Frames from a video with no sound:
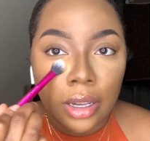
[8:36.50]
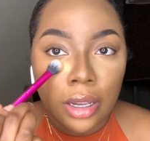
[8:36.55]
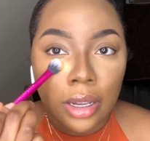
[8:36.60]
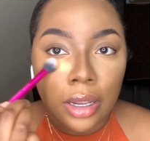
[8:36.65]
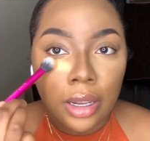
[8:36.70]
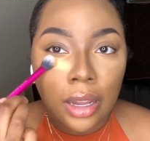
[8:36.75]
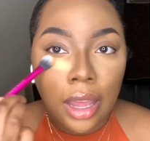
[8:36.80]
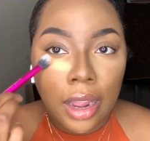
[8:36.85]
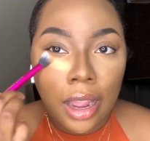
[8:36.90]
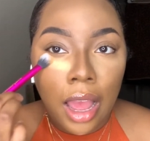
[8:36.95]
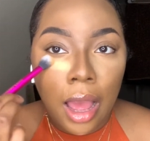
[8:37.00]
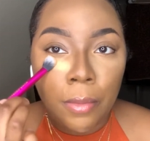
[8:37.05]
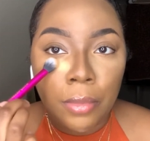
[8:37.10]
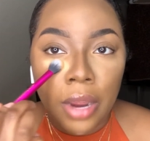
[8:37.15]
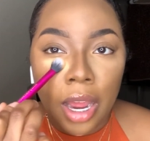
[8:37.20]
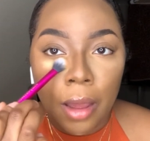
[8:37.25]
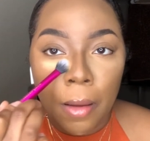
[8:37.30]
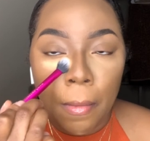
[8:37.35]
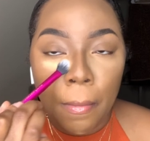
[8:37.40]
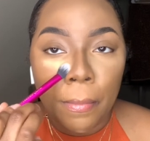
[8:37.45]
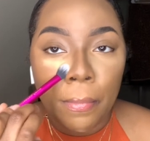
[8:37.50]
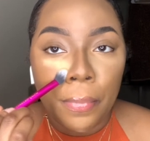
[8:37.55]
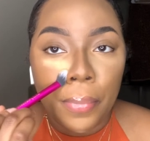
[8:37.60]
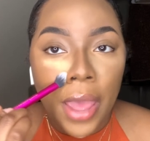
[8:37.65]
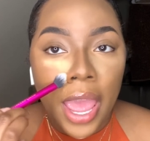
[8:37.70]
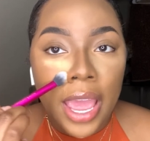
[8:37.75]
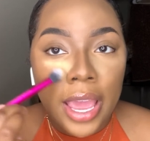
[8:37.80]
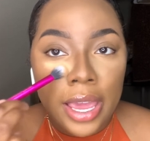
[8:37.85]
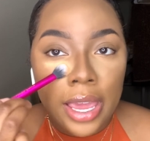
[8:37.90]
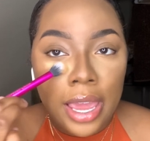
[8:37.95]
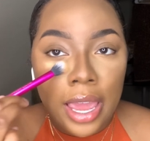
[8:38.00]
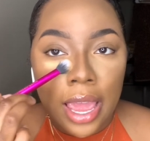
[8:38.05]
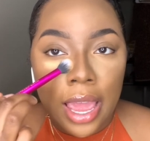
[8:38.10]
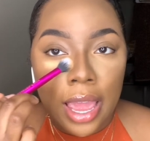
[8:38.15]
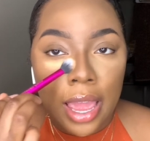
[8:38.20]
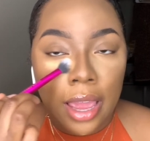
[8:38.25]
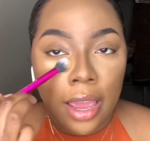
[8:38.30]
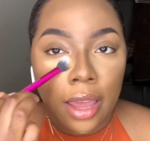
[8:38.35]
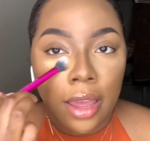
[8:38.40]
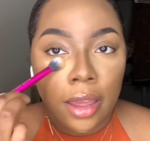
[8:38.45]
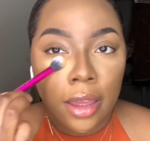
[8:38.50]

like I'm not baking